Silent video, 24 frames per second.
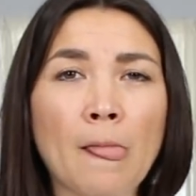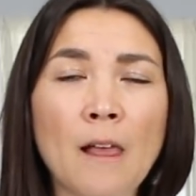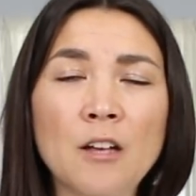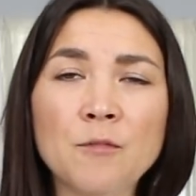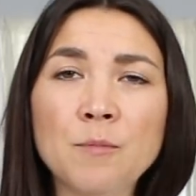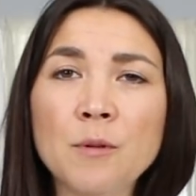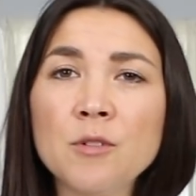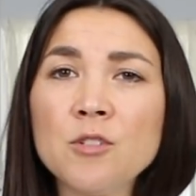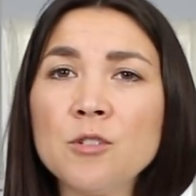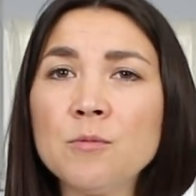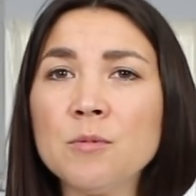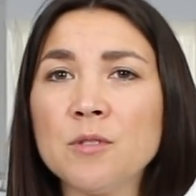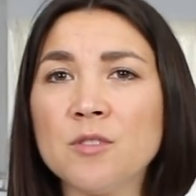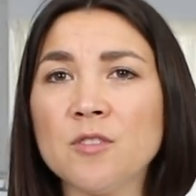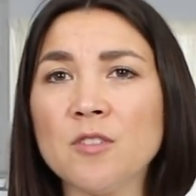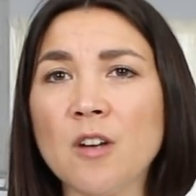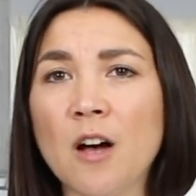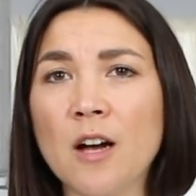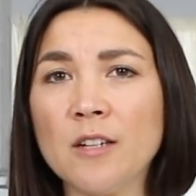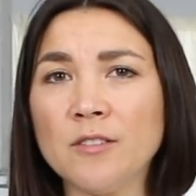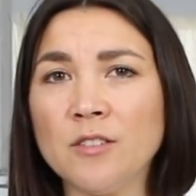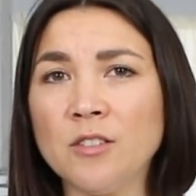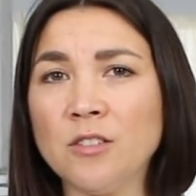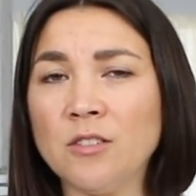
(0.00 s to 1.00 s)
Especially with
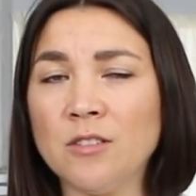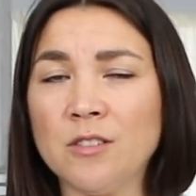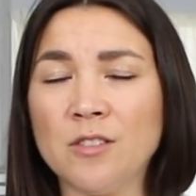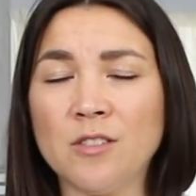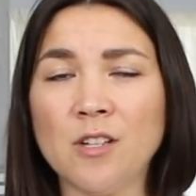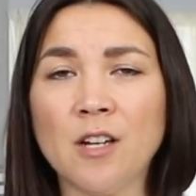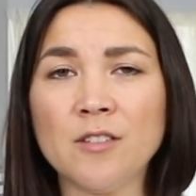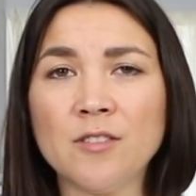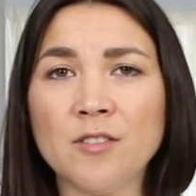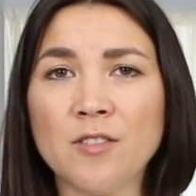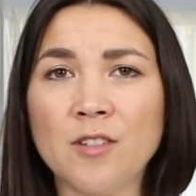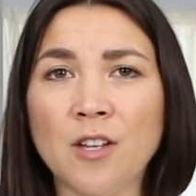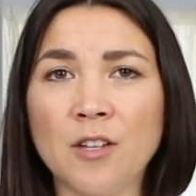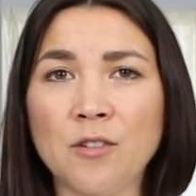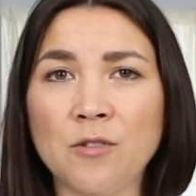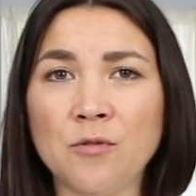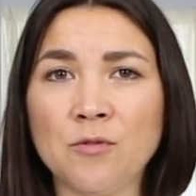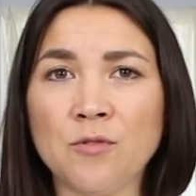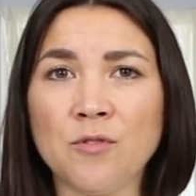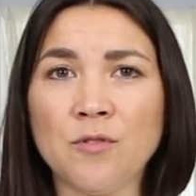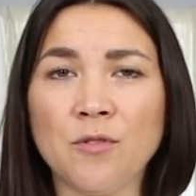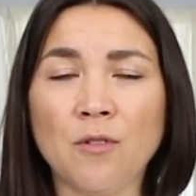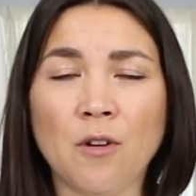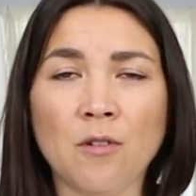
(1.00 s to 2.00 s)
sauces. The sauces get
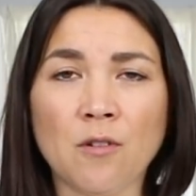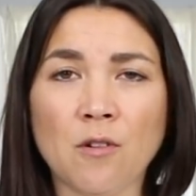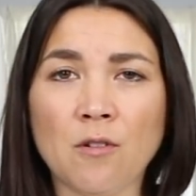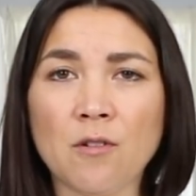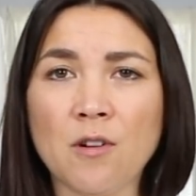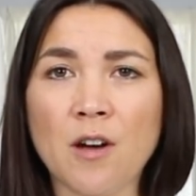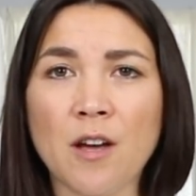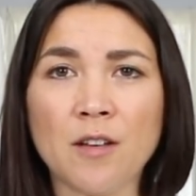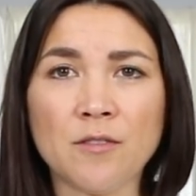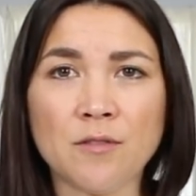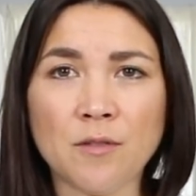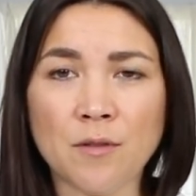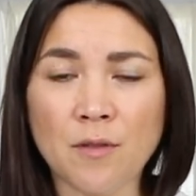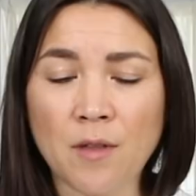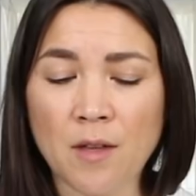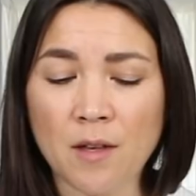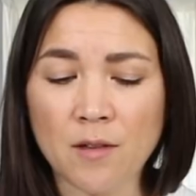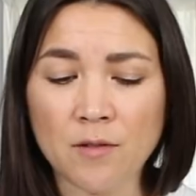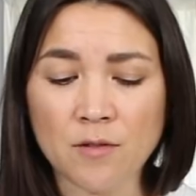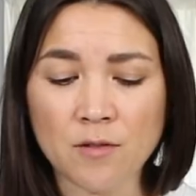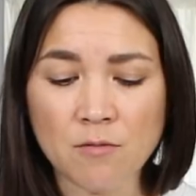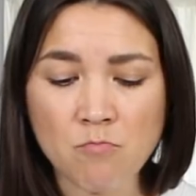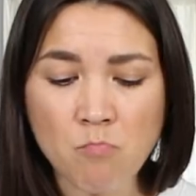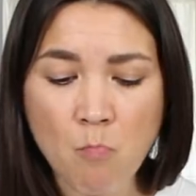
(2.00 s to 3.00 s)
used on all kinds of
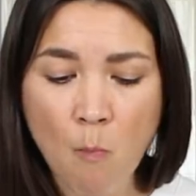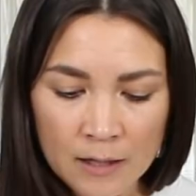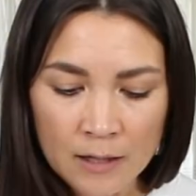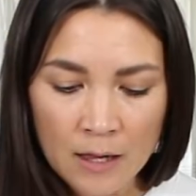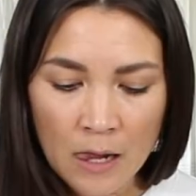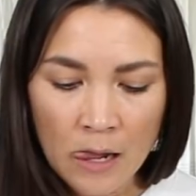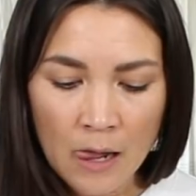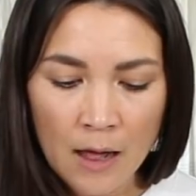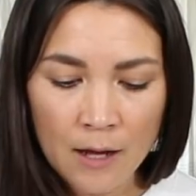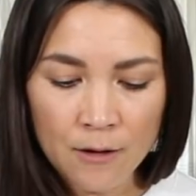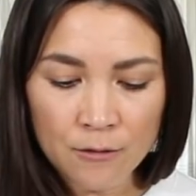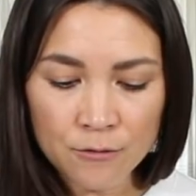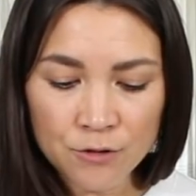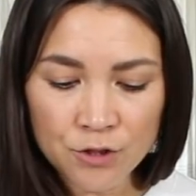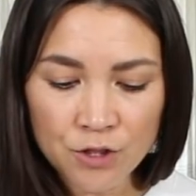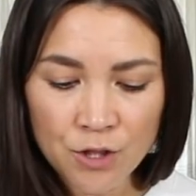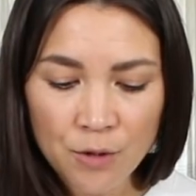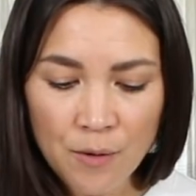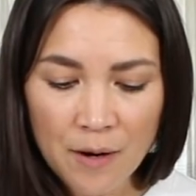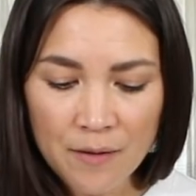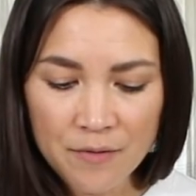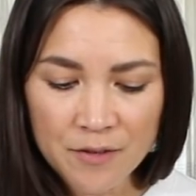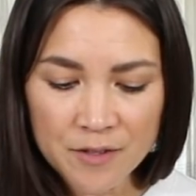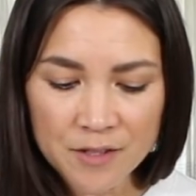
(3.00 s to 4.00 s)
things. I don't
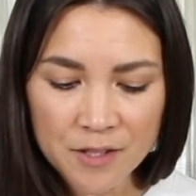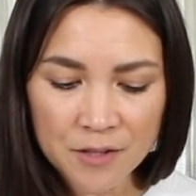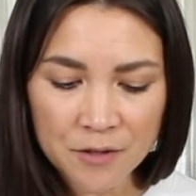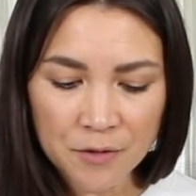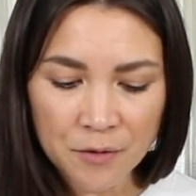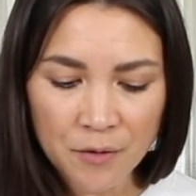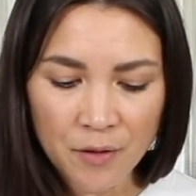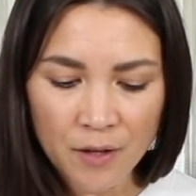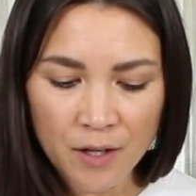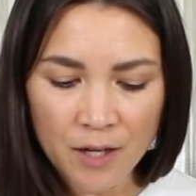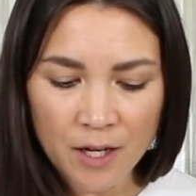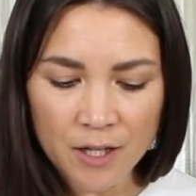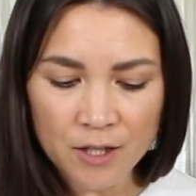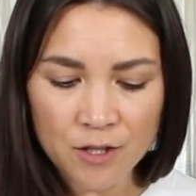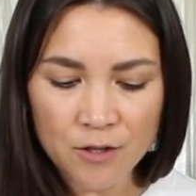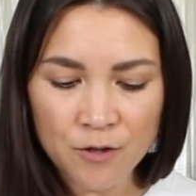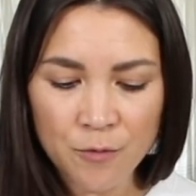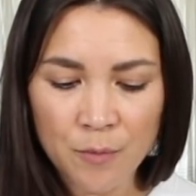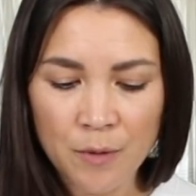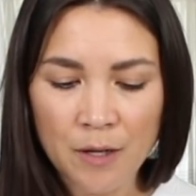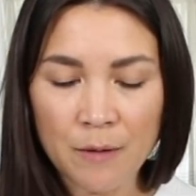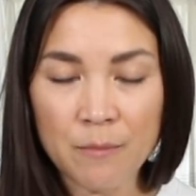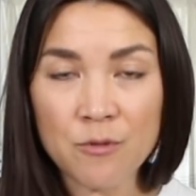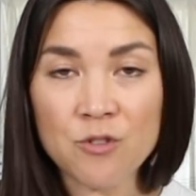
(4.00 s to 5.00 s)
show every single thing I
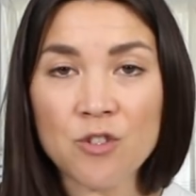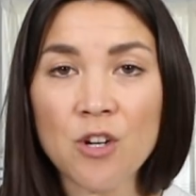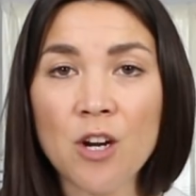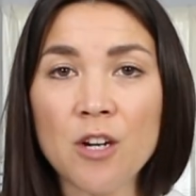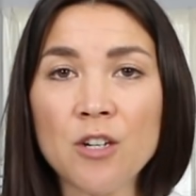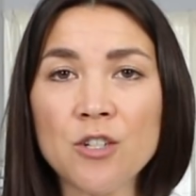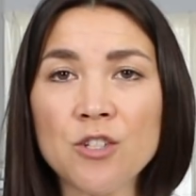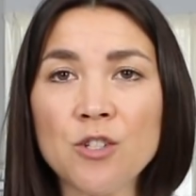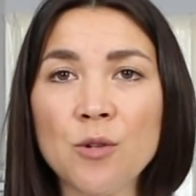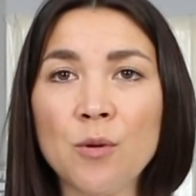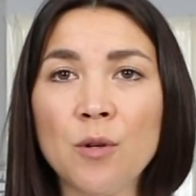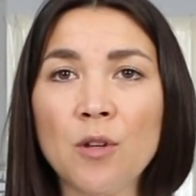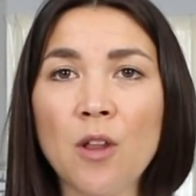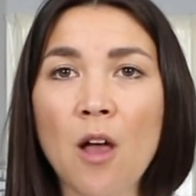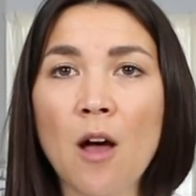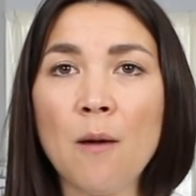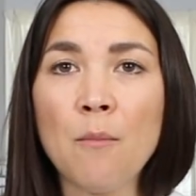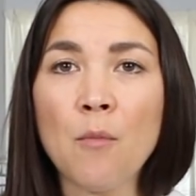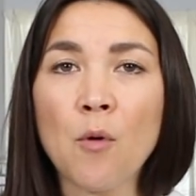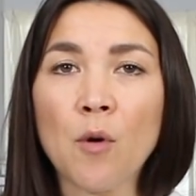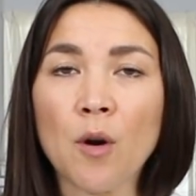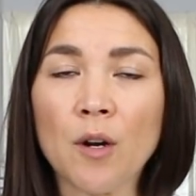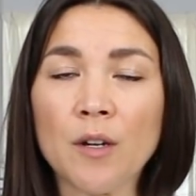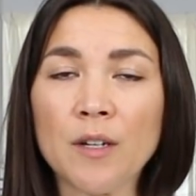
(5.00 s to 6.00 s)
do, but I've been trying to show a
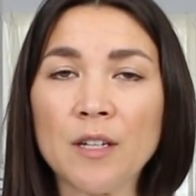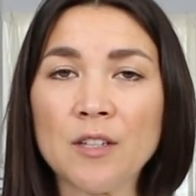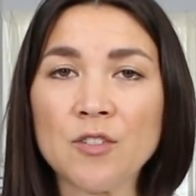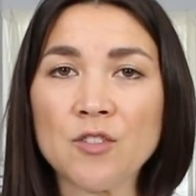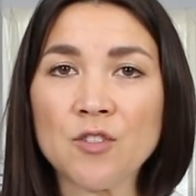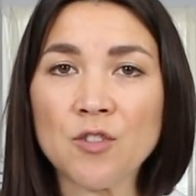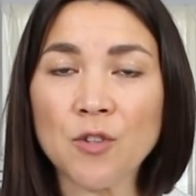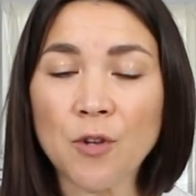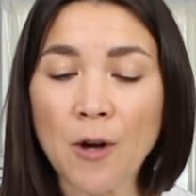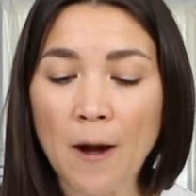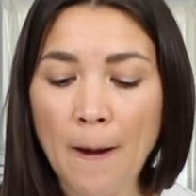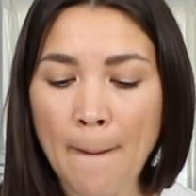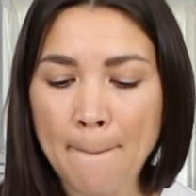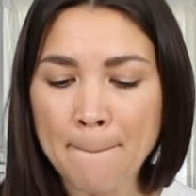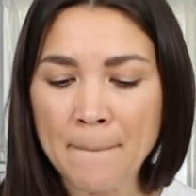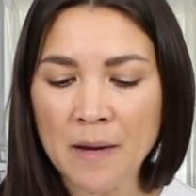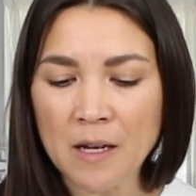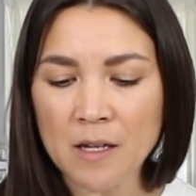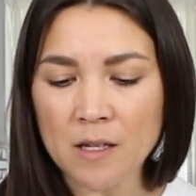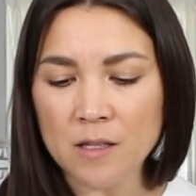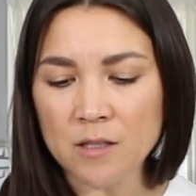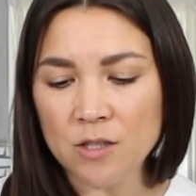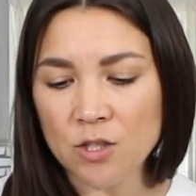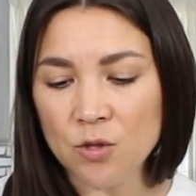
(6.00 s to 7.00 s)
lot more on Instagram,
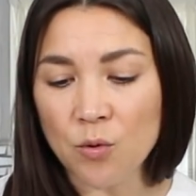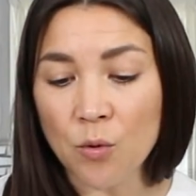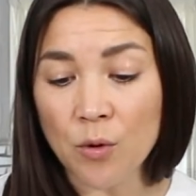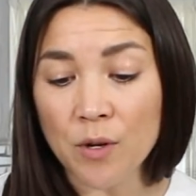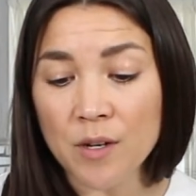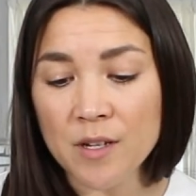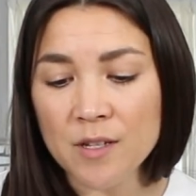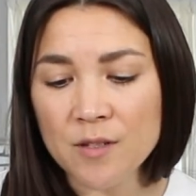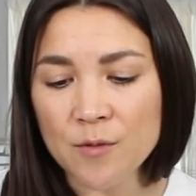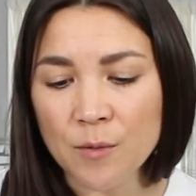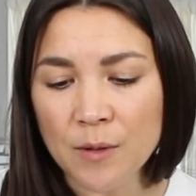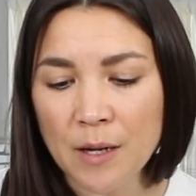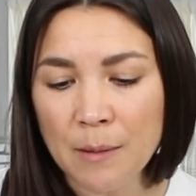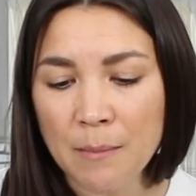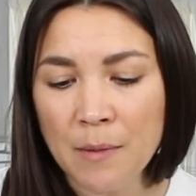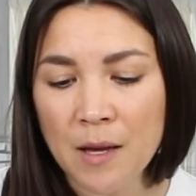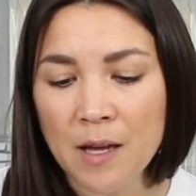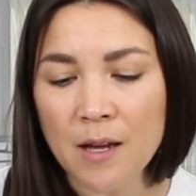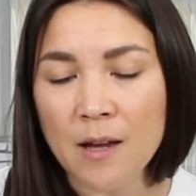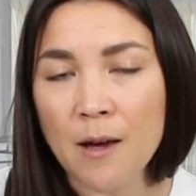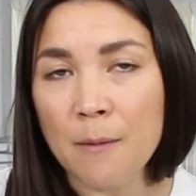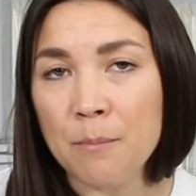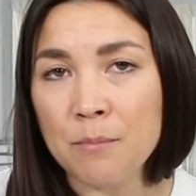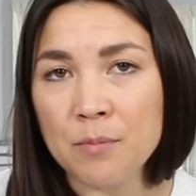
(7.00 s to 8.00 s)
my stories, when I
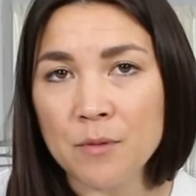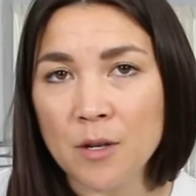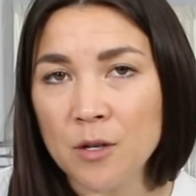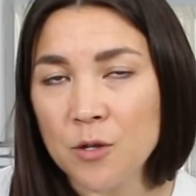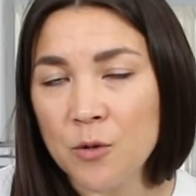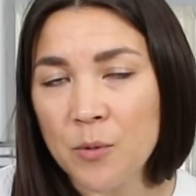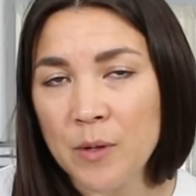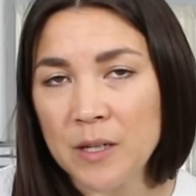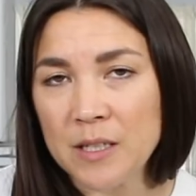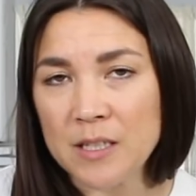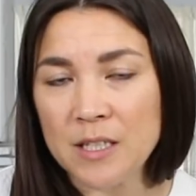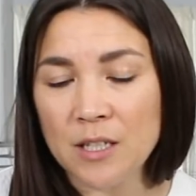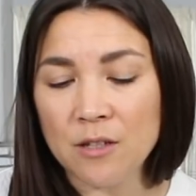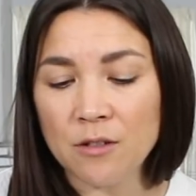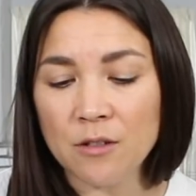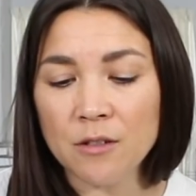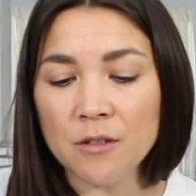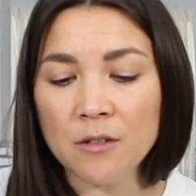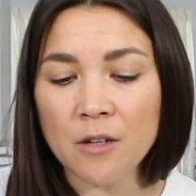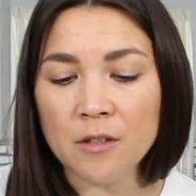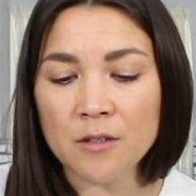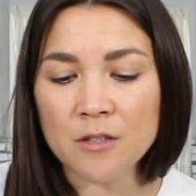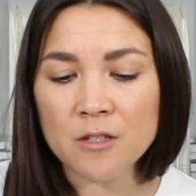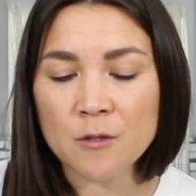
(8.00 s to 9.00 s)
make up a quick
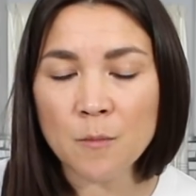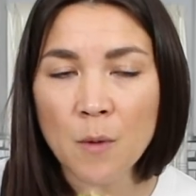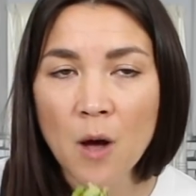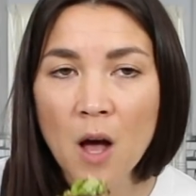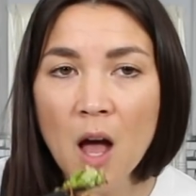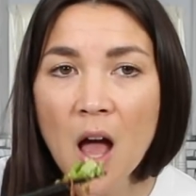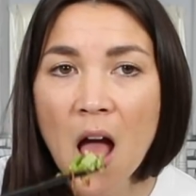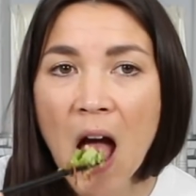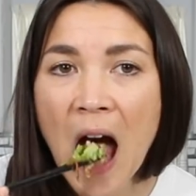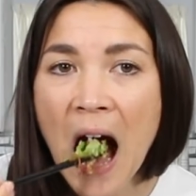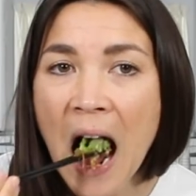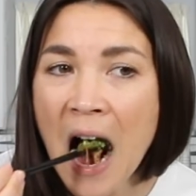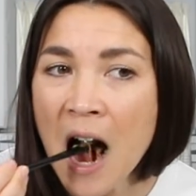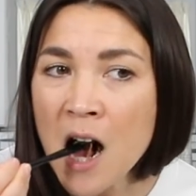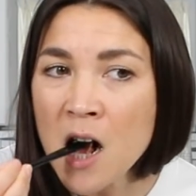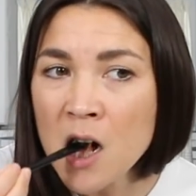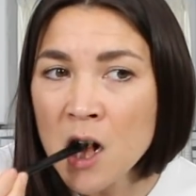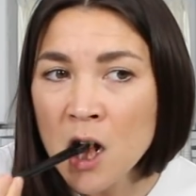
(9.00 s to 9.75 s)
dinner on the spot.